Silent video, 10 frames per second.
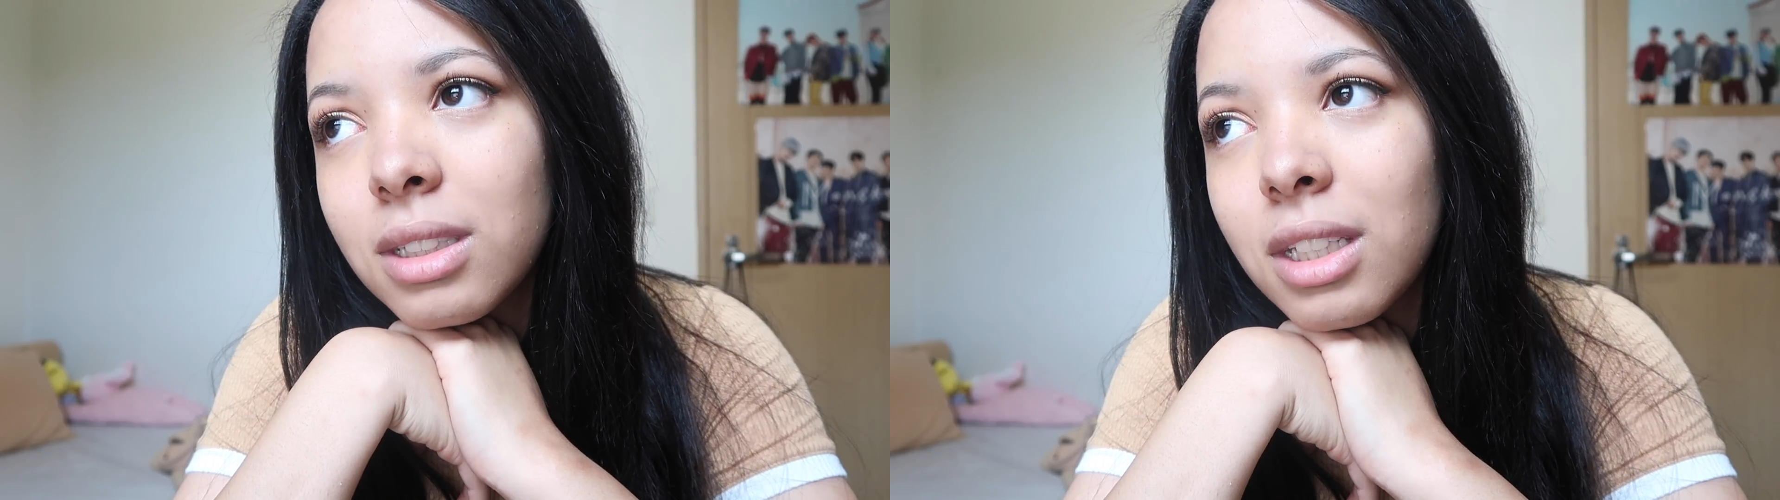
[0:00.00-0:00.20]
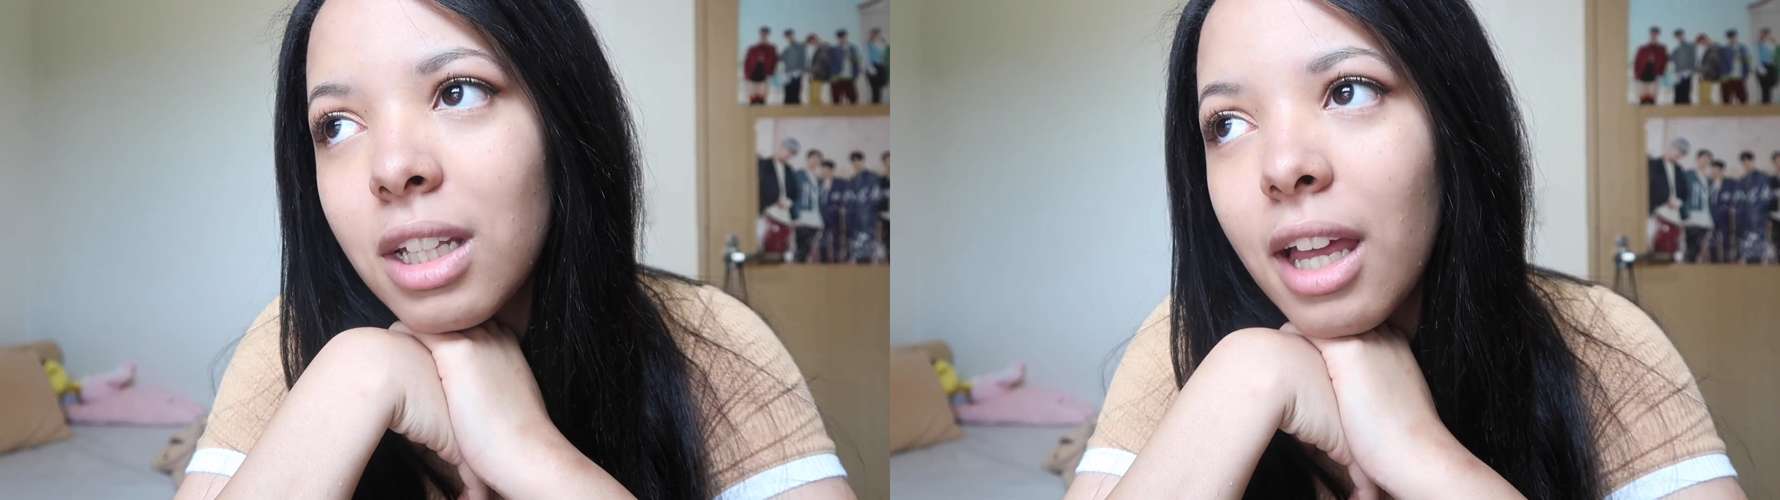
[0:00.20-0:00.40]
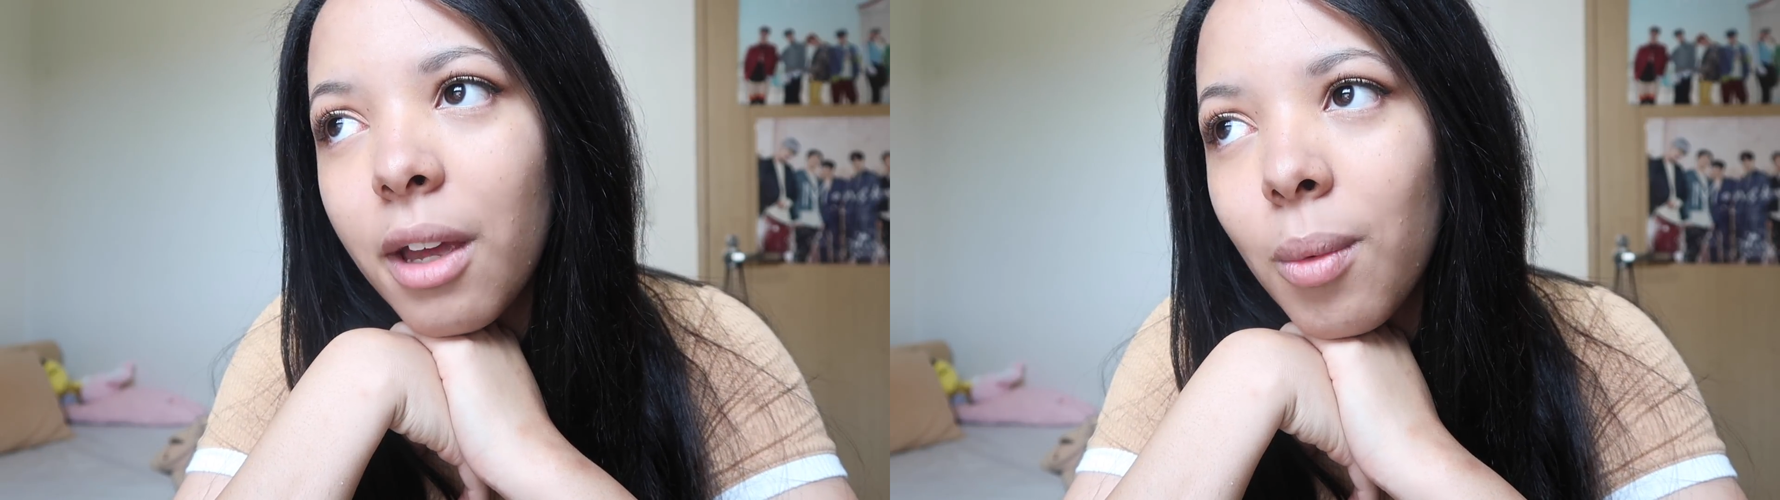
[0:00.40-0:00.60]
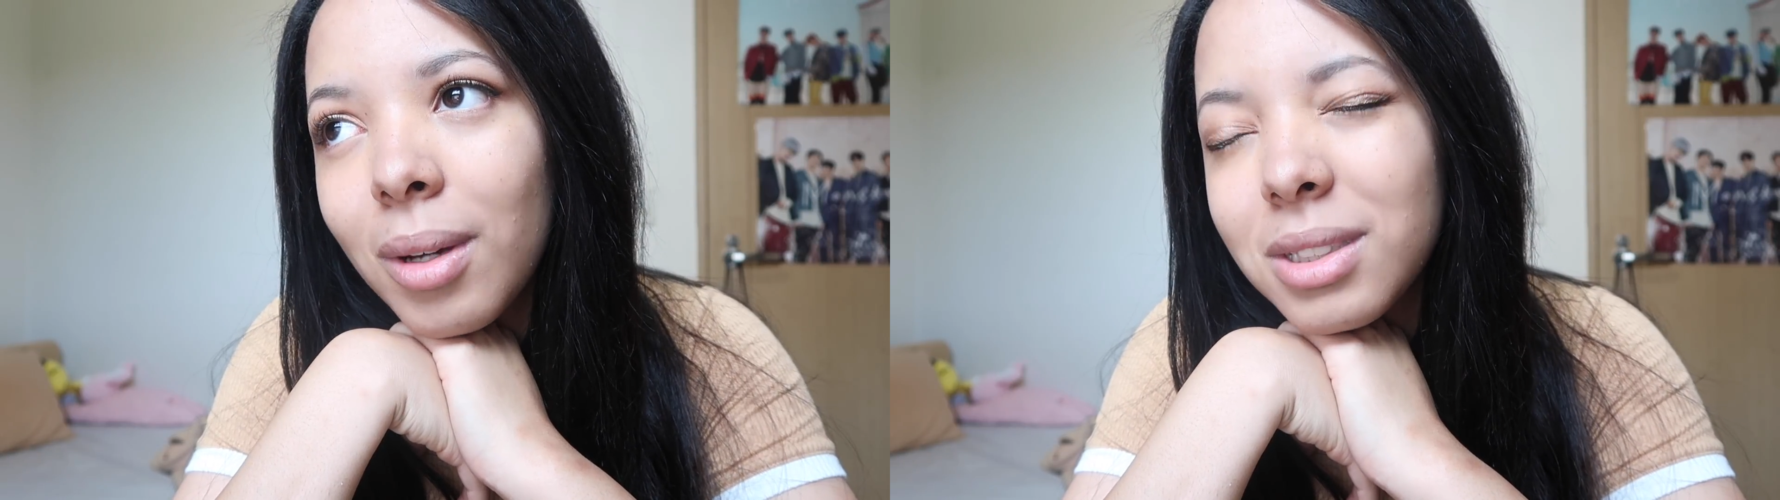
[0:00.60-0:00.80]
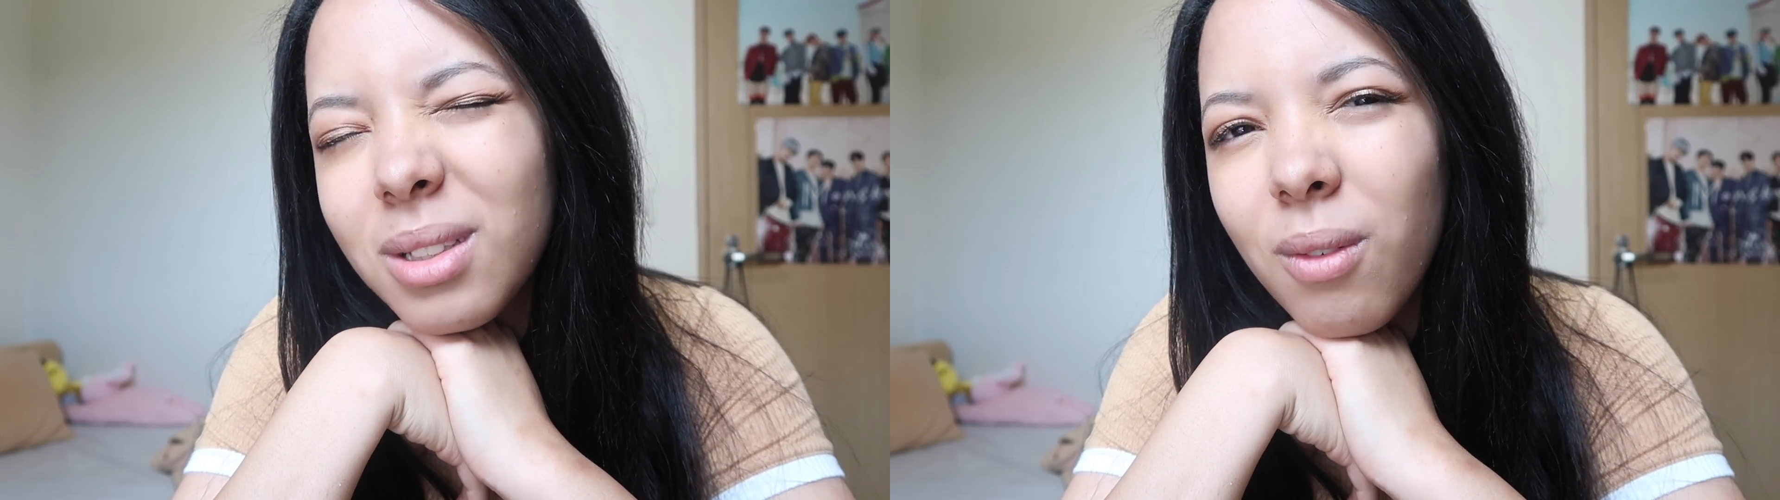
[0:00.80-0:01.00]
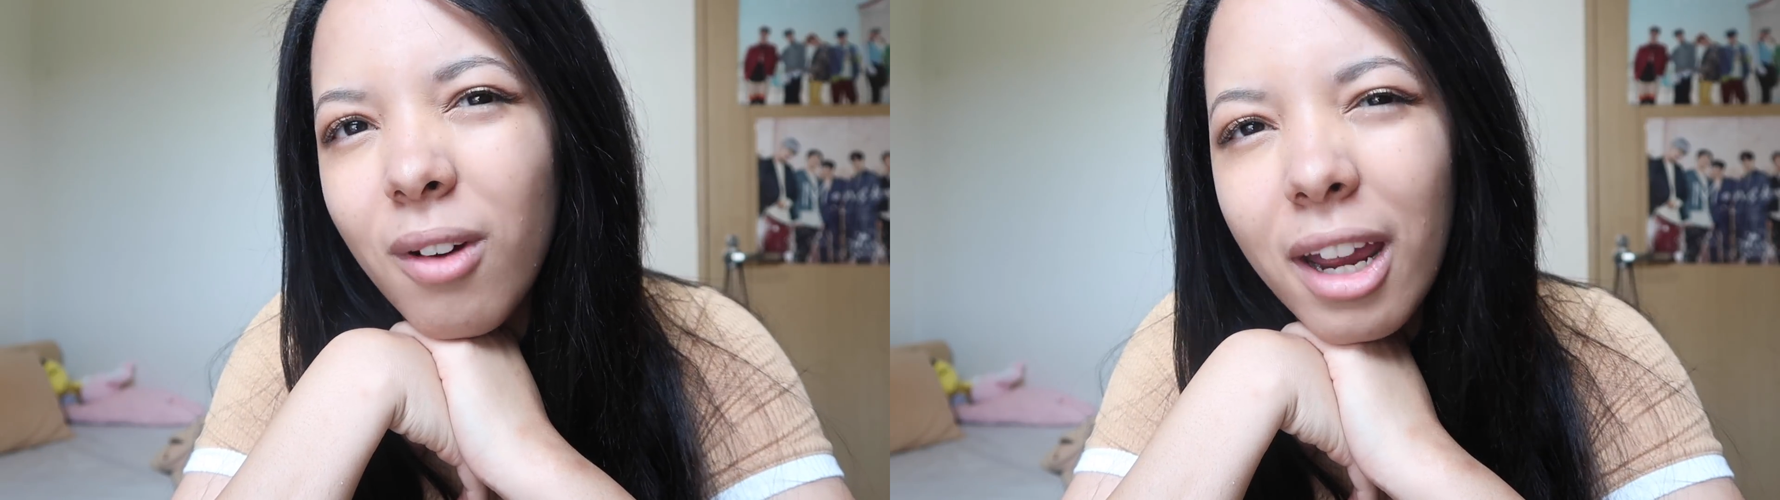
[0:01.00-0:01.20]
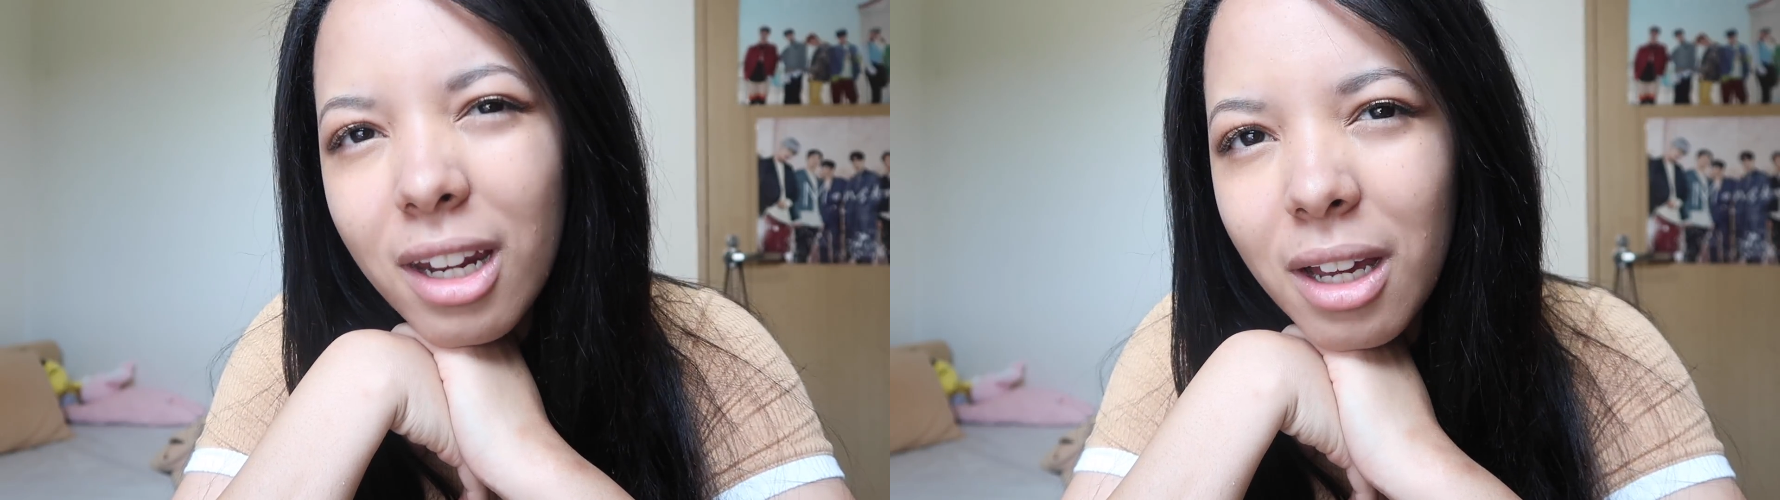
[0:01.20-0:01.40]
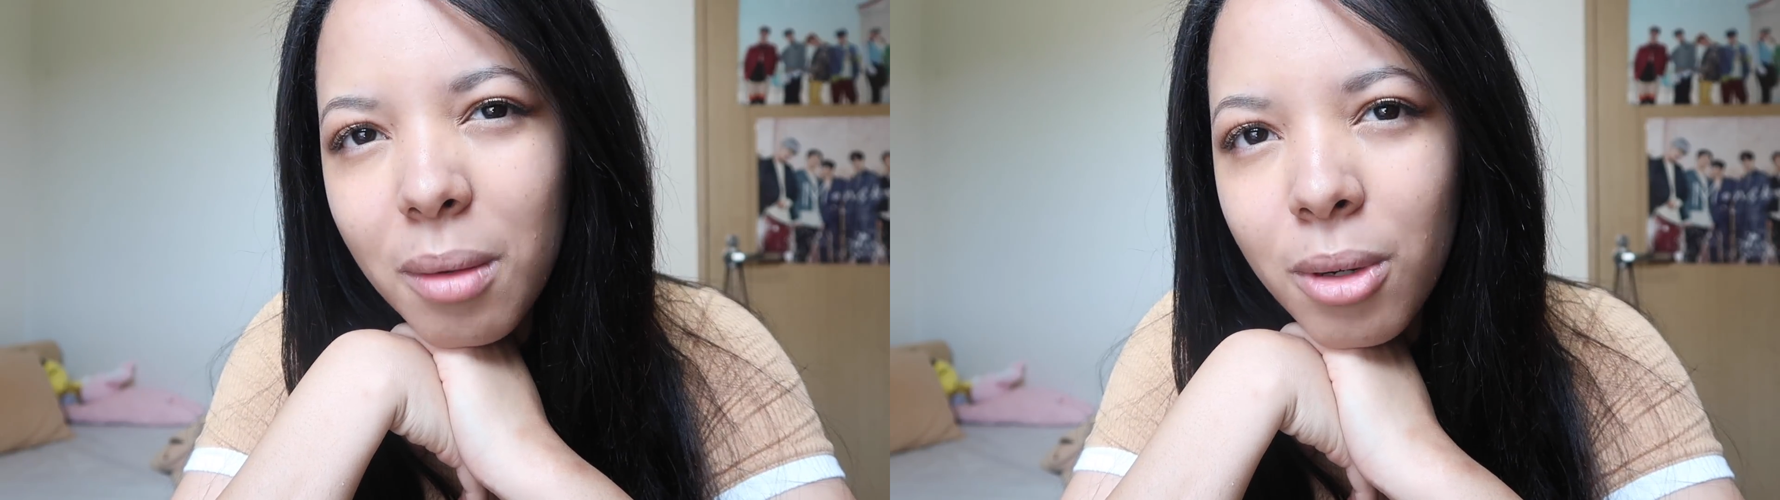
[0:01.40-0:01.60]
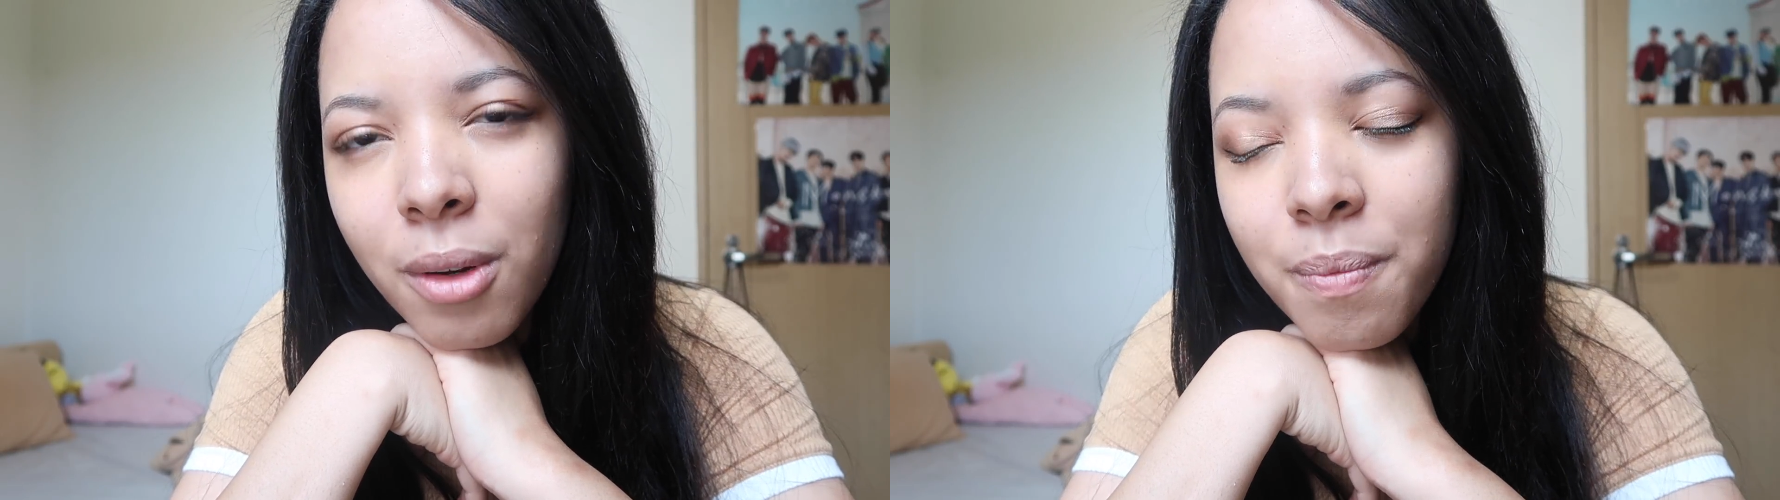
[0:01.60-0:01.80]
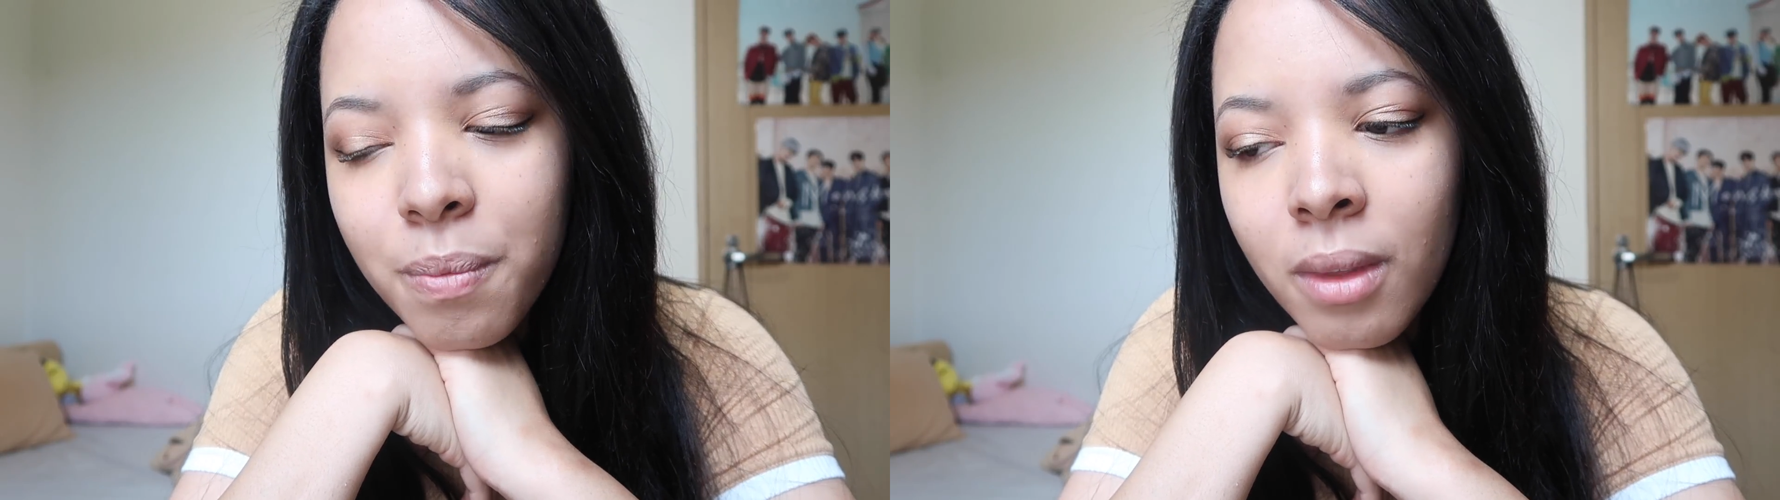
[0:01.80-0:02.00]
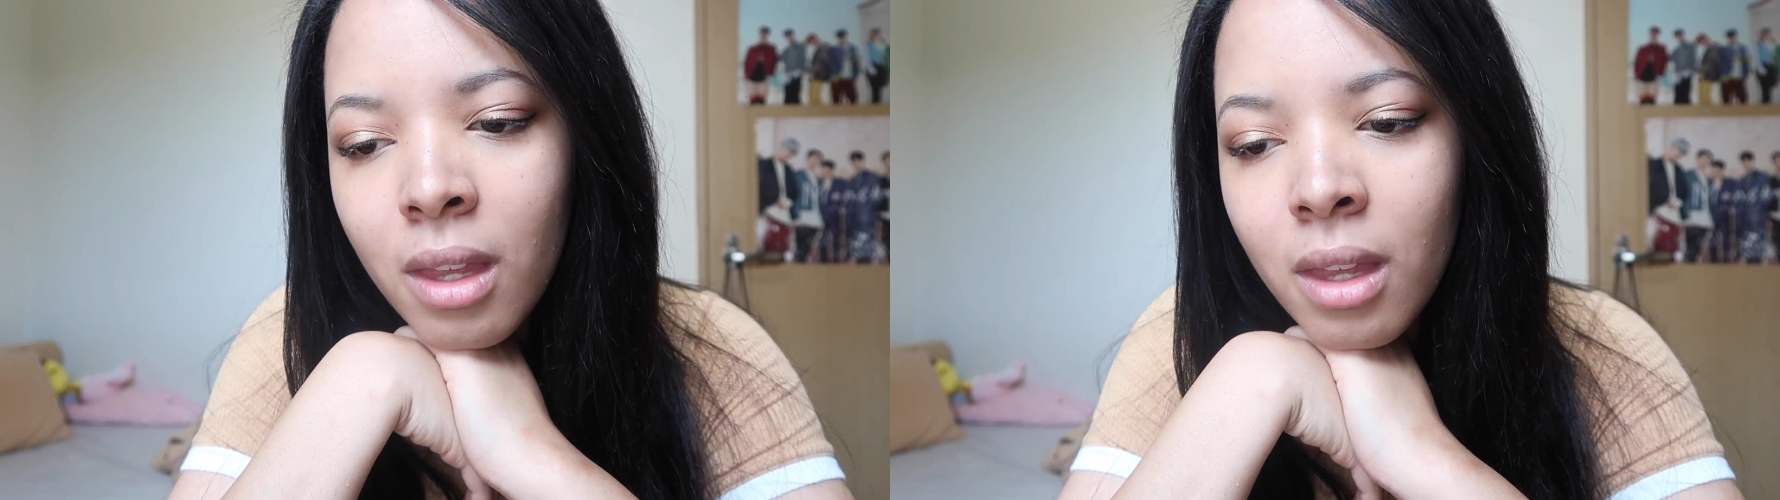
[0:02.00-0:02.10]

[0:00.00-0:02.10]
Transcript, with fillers: to see like what's the right number.